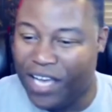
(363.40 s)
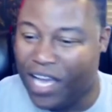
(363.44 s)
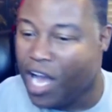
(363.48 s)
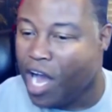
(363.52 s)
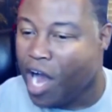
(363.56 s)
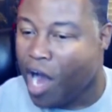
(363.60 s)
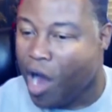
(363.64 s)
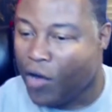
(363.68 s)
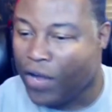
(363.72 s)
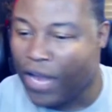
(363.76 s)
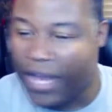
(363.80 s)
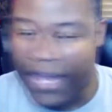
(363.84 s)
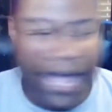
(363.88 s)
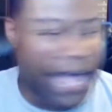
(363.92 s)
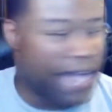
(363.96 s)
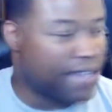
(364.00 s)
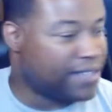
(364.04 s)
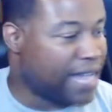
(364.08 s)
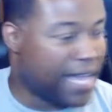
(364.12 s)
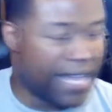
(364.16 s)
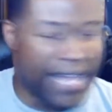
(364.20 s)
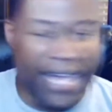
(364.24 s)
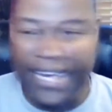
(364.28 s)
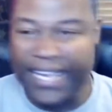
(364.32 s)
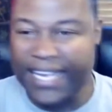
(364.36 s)
Okay, guys, I
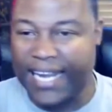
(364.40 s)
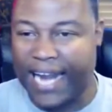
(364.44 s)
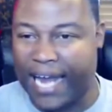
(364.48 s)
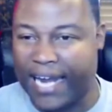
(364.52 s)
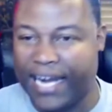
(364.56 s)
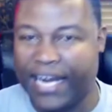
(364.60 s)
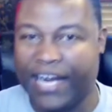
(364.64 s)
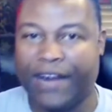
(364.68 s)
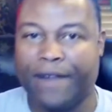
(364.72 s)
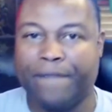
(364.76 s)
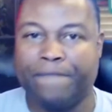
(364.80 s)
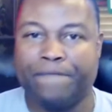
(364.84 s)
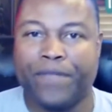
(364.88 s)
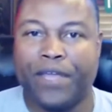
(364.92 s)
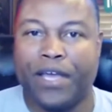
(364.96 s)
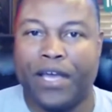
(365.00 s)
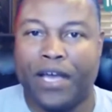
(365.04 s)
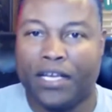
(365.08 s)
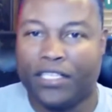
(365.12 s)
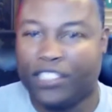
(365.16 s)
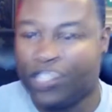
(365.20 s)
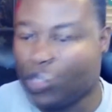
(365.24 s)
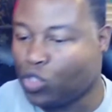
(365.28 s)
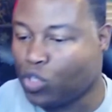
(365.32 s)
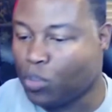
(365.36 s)
got to get out of here.
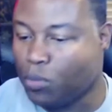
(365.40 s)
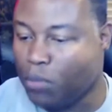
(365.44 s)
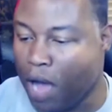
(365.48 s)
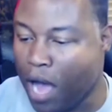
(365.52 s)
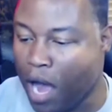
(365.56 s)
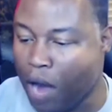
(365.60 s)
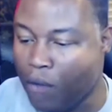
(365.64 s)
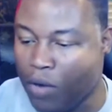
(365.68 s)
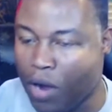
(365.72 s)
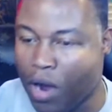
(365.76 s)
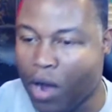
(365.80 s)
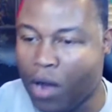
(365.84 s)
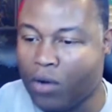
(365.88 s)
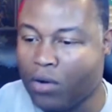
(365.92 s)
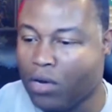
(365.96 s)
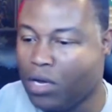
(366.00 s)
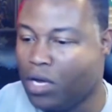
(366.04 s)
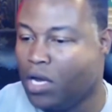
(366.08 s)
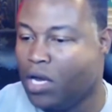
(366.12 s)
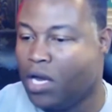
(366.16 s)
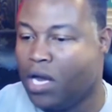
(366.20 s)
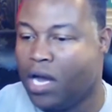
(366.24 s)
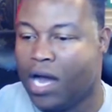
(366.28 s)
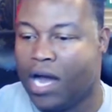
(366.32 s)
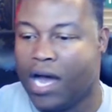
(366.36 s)
Until tomorrow,
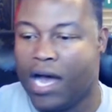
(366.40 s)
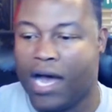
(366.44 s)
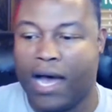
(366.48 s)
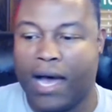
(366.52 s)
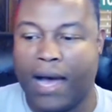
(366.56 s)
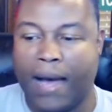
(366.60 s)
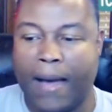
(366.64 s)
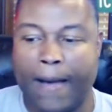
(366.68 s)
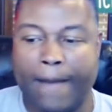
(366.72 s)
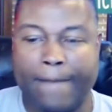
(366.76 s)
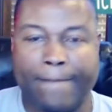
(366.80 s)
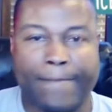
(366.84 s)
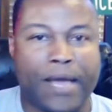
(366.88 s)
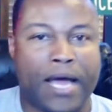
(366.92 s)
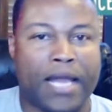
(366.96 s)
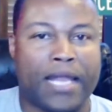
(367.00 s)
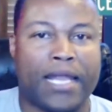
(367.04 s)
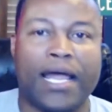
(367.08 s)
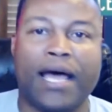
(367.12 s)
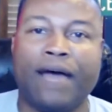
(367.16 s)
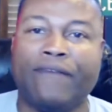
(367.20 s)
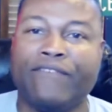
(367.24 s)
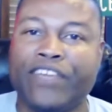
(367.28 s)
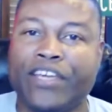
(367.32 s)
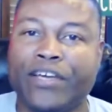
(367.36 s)
I
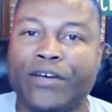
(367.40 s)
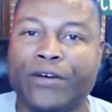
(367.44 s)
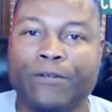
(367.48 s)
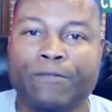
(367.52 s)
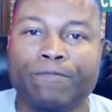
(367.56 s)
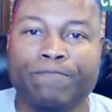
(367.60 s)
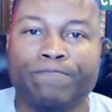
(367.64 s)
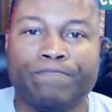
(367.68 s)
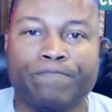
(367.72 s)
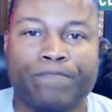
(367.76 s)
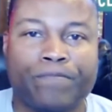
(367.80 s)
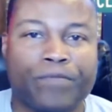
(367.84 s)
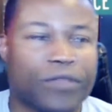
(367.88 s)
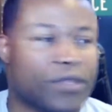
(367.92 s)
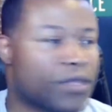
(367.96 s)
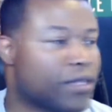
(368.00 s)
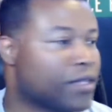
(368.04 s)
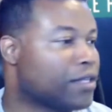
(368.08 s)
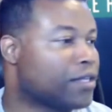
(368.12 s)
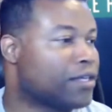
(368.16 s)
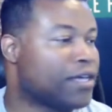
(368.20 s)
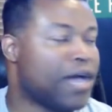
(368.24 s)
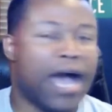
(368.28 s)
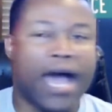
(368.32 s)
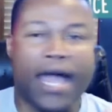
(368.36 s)
love you.
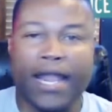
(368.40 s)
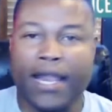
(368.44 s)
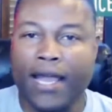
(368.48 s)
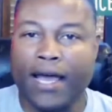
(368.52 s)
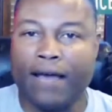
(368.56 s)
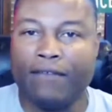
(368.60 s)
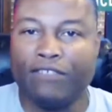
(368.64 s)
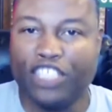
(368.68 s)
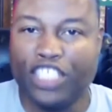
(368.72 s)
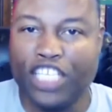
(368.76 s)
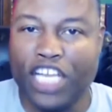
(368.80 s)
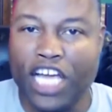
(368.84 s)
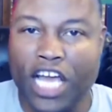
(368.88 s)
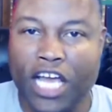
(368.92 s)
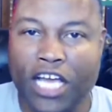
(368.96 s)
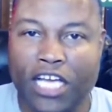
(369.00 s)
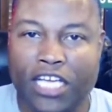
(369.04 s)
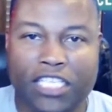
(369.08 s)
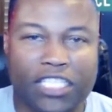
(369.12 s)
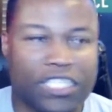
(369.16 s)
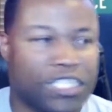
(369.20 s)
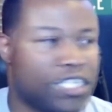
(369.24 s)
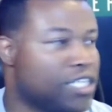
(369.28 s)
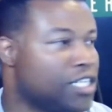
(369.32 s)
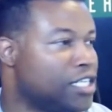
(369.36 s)
God loves you.
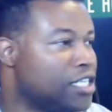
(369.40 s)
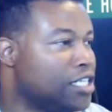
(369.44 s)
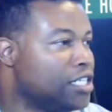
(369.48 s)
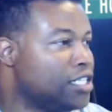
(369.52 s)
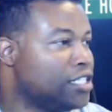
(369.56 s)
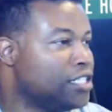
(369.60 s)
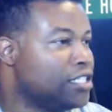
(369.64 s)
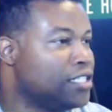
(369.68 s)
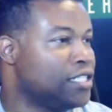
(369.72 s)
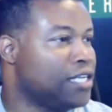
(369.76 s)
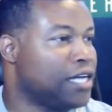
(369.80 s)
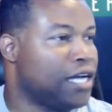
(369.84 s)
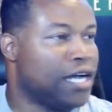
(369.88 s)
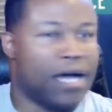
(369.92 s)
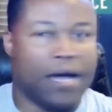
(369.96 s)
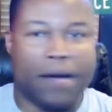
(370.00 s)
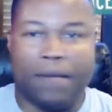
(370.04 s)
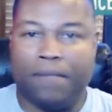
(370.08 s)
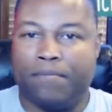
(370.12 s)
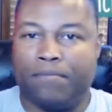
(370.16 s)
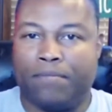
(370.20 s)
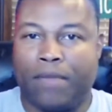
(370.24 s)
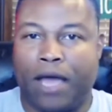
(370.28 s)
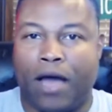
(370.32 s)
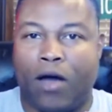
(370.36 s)
I
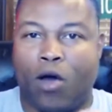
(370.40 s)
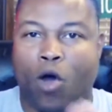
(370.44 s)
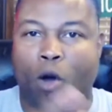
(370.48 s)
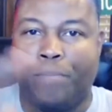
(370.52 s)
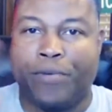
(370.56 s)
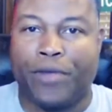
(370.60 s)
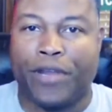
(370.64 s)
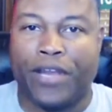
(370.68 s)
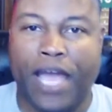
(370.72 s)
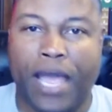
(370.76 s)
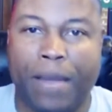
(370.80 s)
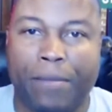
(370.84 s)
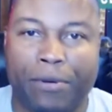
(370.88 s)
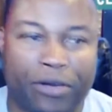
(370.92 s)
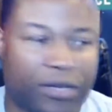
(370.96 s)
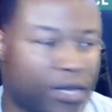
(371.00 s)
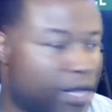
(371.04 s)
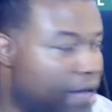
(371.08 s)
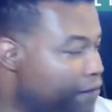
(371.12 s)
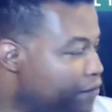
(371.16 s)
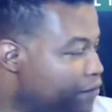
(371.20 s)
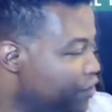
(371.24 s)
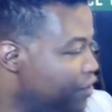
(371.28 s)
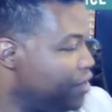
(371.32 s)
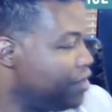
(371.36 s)
hope your neighbor loves
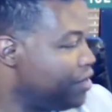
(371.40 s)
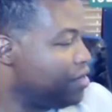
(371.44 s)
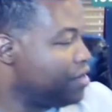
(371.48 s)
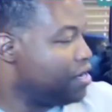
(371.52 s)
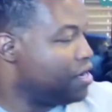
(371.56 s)
you.